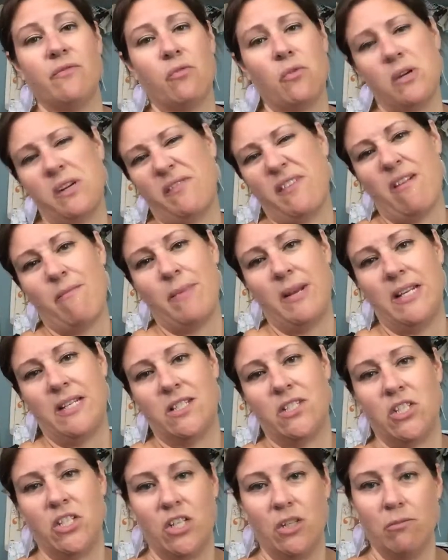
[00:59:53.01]
45
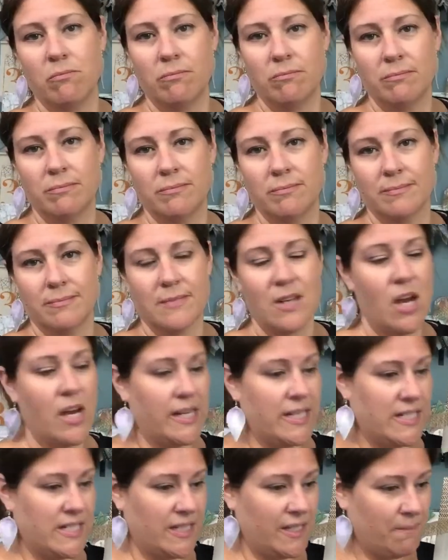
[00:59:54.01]
minutes to do,
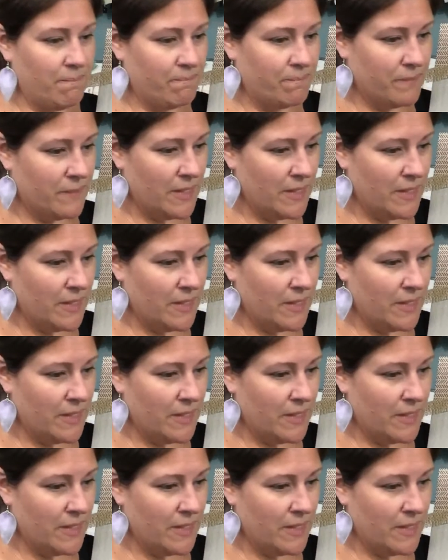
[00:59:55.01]
honestly.